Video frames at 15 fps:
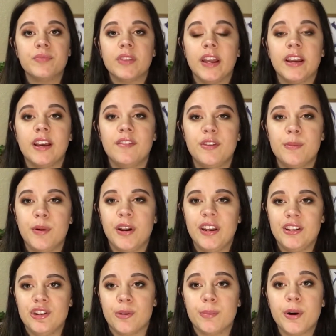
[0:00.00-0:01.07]
Like if you put it
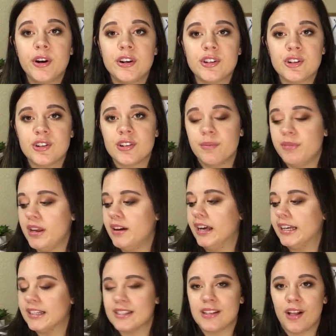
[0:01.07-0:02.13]
in your purse or something,
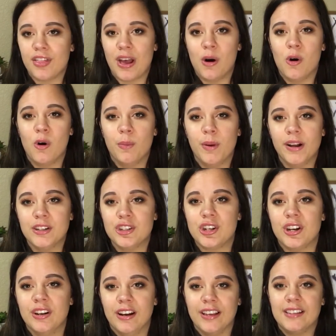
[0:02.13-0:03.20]
like it's not that whole bunch
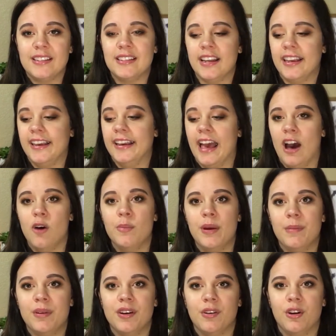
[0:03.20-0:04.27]
like sticking out.
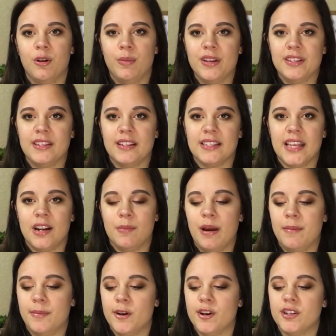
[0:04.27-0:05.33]
Maybe a little bit sticks out of my
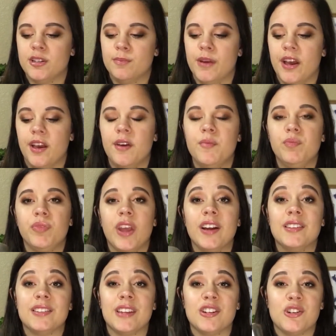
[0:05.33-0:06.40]
purse, but
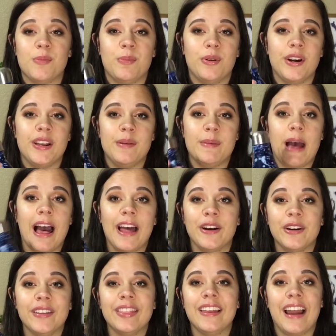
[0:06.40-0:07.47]
it's such a pretty
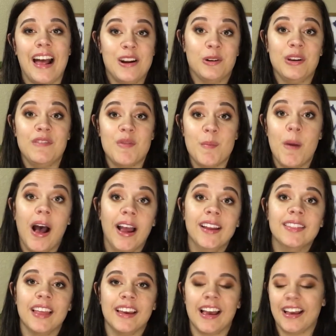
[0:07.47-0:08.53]
pattern that I don't even
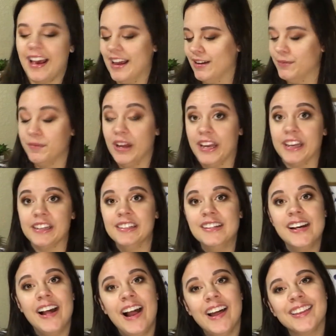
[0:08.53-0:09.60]
mind. Like I kind of like,
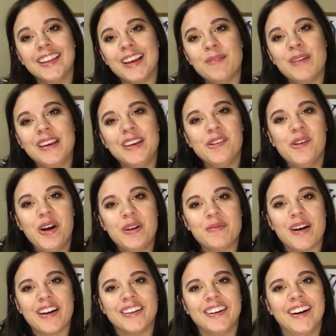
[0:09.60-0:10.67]
look at my cute water
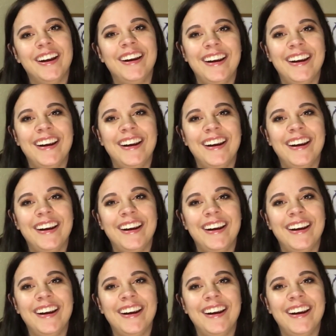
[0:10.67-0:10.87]
bottle.